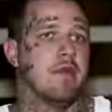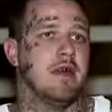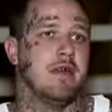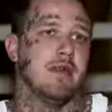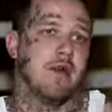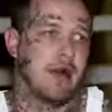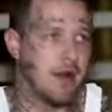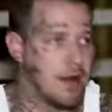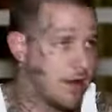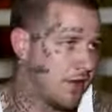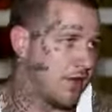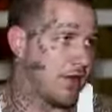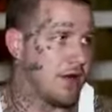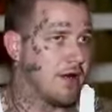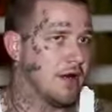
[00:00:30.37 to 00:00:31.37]
me running
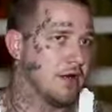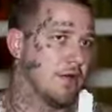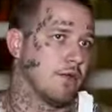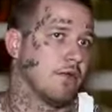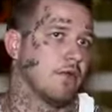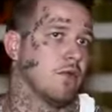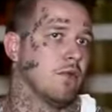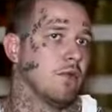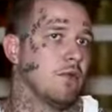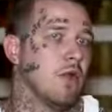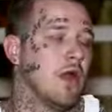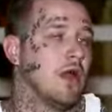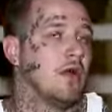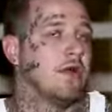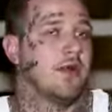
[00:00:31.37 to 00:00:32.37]
into the living
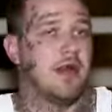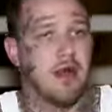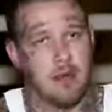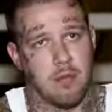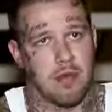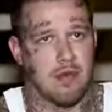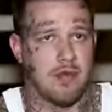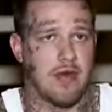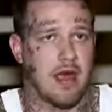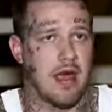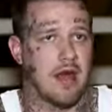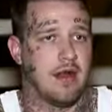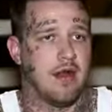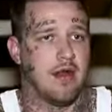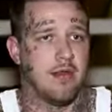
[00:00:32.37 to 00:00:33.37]
room, seeing my
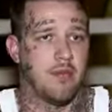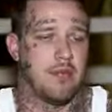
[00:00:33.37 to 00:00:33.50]
daddy